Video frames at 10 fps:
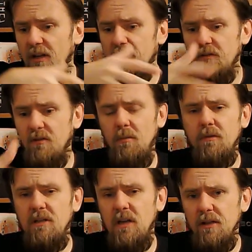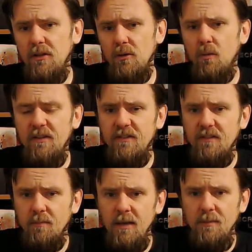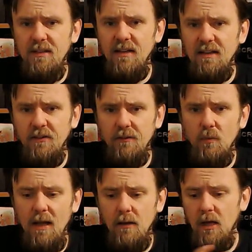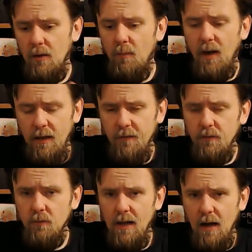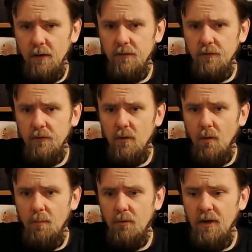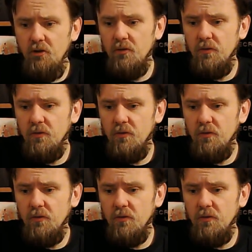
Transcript: and some of the other quests might be done as well by a few characters in cooperation.